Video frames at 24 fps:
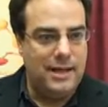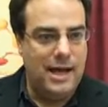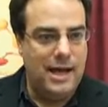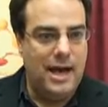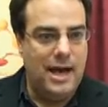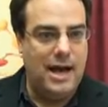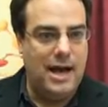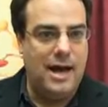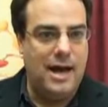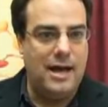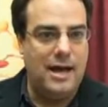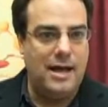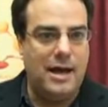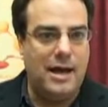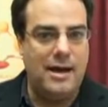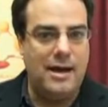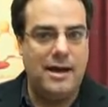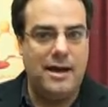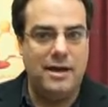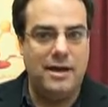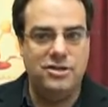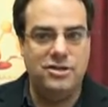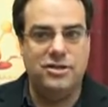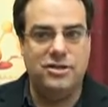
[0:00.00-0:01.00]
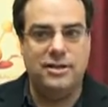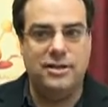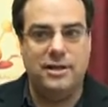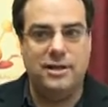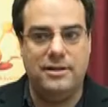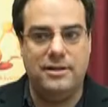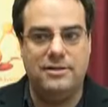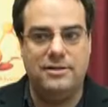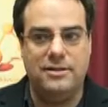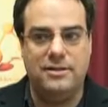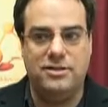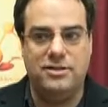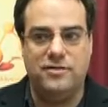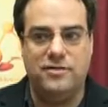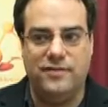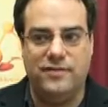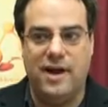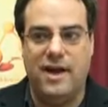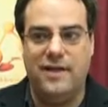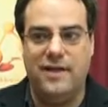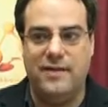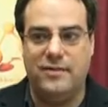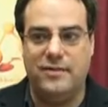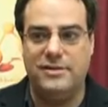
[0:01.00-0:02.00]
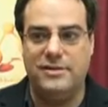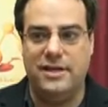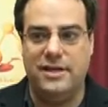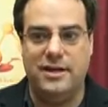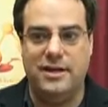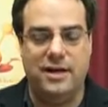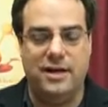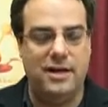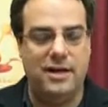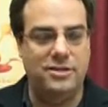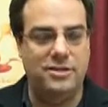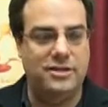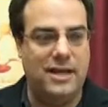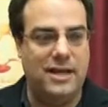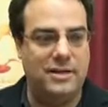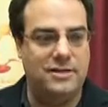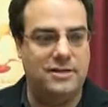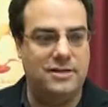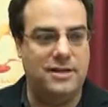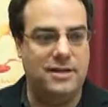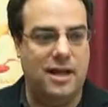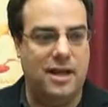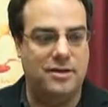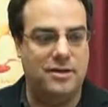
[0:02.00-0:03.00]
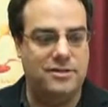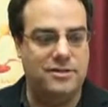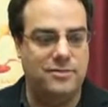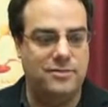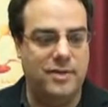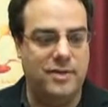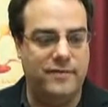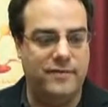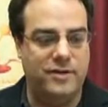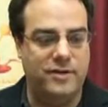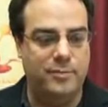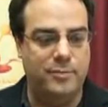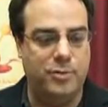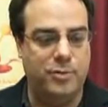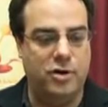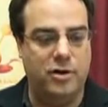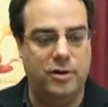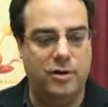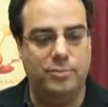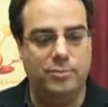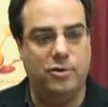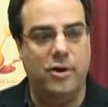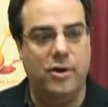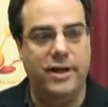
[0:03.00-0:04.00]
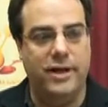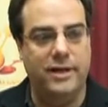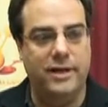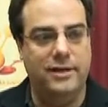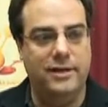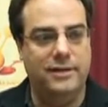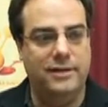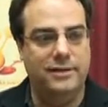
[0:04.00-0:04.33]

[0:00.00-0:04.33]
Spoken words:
To survive, I would say $100,000 in revenue per employee.